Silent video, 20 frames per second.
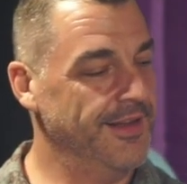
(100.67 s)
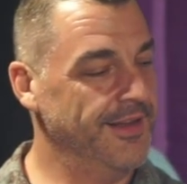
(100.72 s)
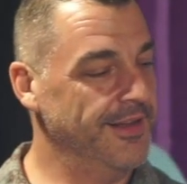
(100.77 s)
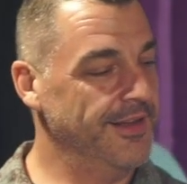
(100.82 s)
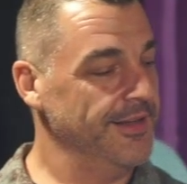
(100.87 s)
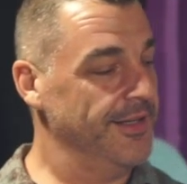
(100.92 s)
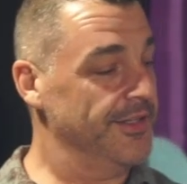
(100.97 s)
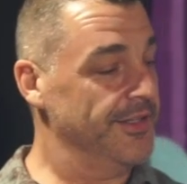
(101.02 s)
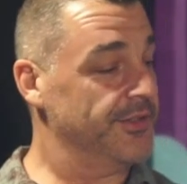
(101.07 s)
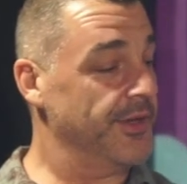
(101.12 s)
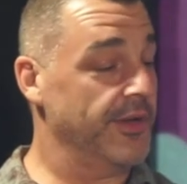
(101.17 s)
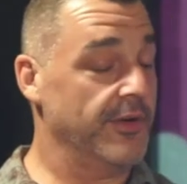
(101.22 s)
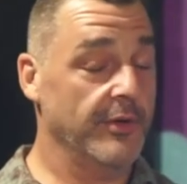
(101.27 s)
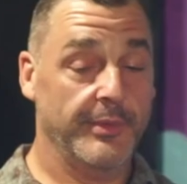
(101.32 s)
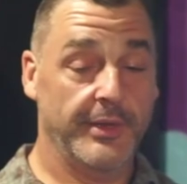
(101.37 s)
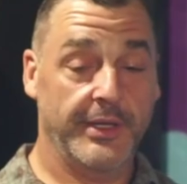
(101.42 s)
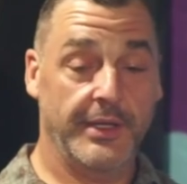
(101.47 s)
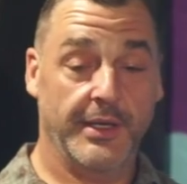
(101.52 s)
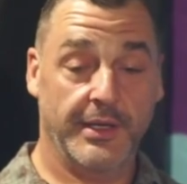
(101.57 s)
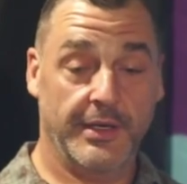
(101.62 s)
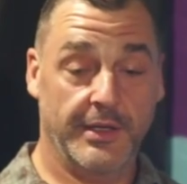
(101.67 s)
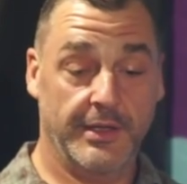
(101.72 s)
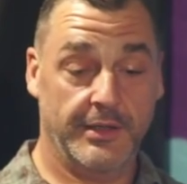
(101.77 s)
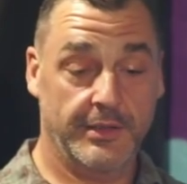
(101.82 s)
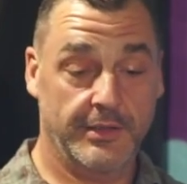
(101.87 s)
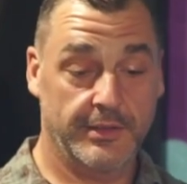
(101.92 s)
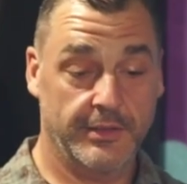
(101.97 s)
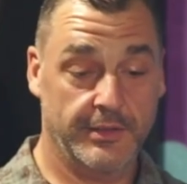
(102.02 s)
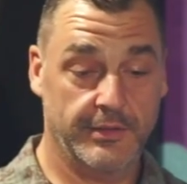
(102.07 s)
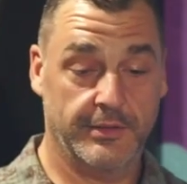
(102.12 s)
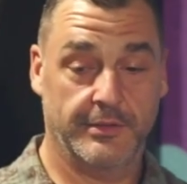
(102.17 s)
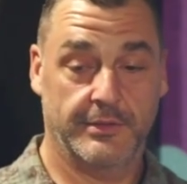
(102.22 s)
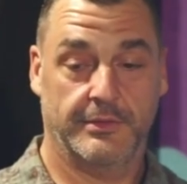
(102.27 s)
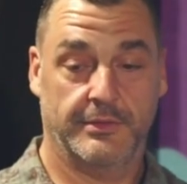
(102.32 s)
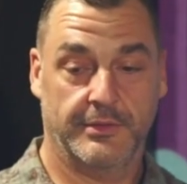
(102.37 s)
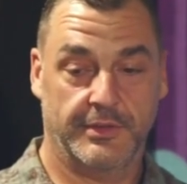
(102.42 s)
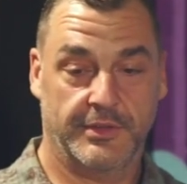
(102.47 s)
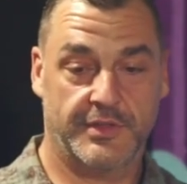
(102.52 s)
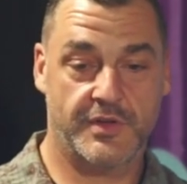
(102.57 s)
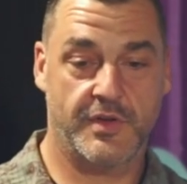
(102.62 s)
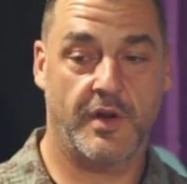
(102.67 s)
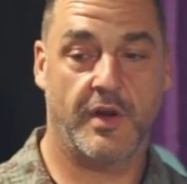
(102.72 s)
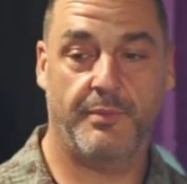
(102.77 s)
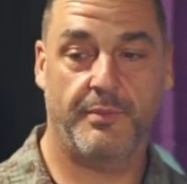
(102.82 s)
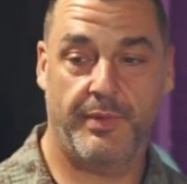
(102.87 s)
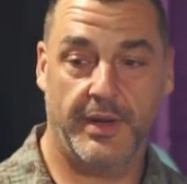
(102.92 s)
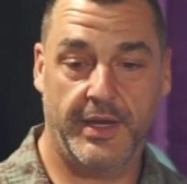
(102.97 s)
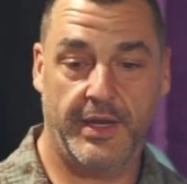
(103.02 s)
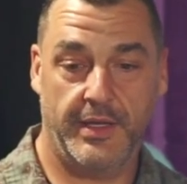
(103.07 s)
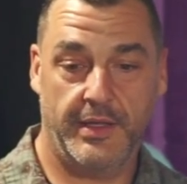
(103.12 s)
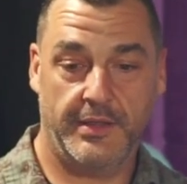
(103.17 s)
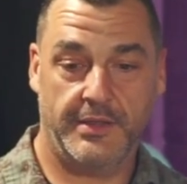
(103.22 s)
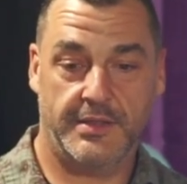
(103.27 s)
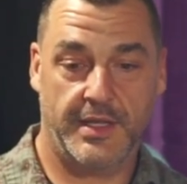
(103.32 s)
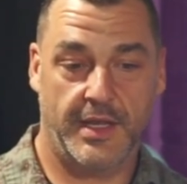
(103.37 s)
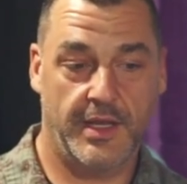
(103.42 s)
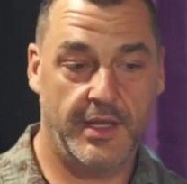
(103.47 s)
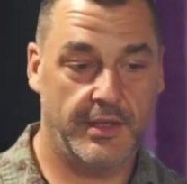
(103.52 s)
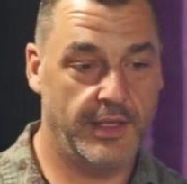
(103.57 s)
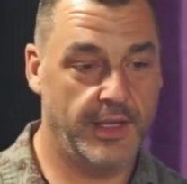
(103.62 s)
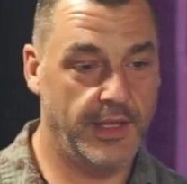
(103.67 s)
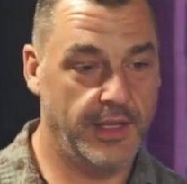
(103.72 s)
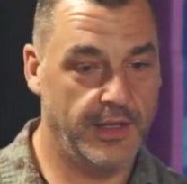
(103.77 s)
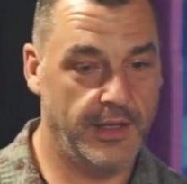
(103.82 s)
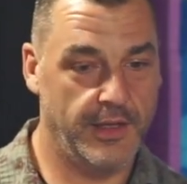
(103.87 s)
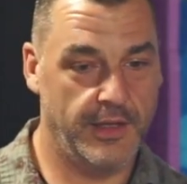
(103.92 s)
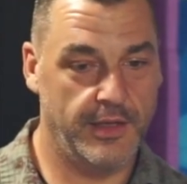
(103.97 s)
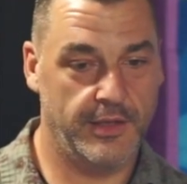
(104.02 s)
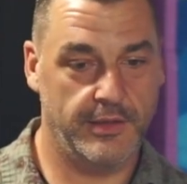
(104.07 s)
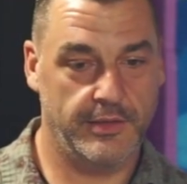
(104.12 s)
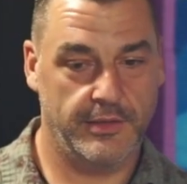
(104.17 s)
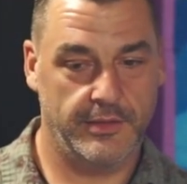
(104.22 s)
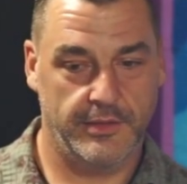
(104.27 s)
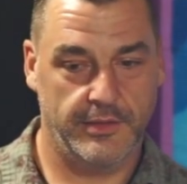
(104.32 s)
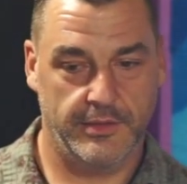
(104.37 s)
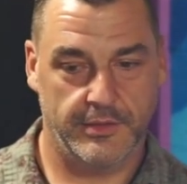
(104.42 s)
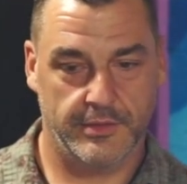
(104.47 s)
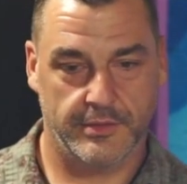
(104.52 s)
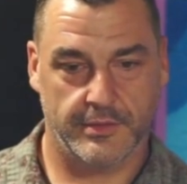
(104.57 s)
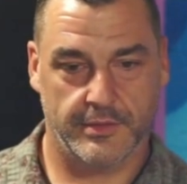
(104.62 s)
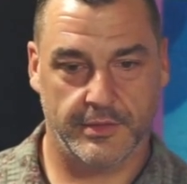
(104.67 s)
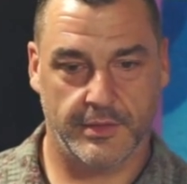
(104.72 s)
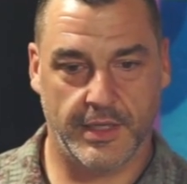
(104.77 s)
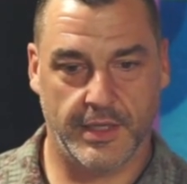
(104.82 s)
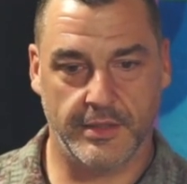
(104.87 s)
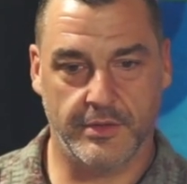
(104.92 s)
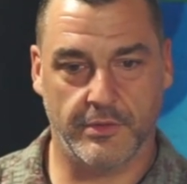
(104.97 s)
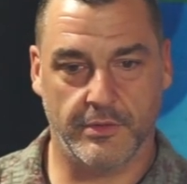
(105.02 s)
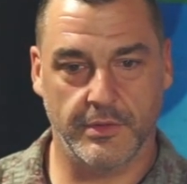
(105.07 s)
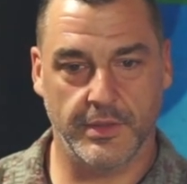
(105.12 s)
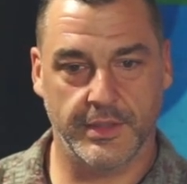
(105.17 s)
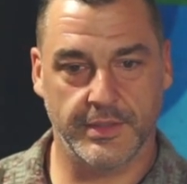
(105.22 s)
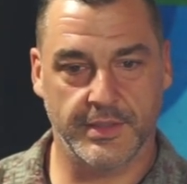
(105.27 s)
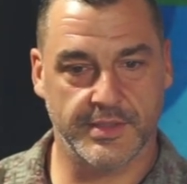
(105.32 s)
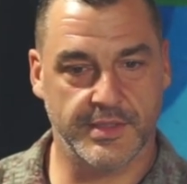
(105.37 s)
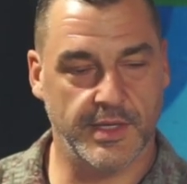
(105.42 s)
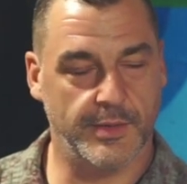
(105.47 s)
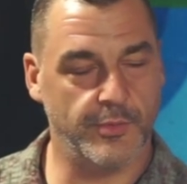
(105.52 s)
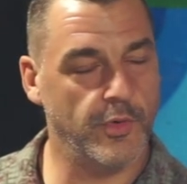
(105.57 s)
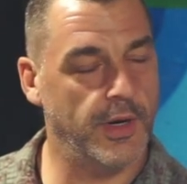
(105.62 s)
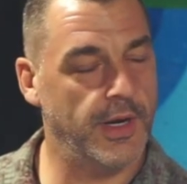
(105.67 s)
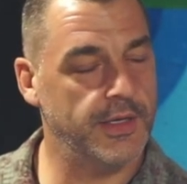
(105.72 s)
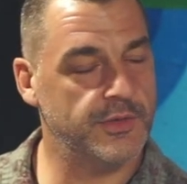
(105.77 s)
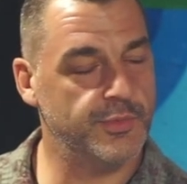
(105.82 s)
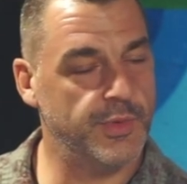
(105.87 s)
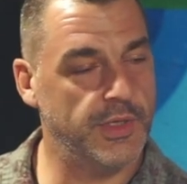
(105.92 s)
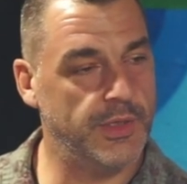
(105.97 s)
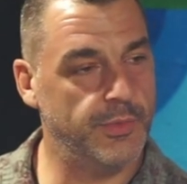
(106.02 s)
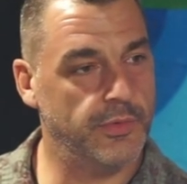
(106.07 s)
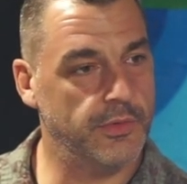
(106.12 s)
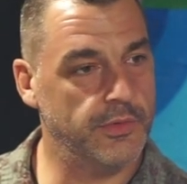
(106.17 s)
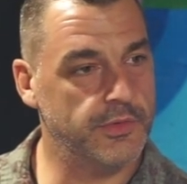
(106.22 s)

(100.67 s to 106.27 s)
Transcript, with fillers: So I normally start by saying that I don't like to summarize people.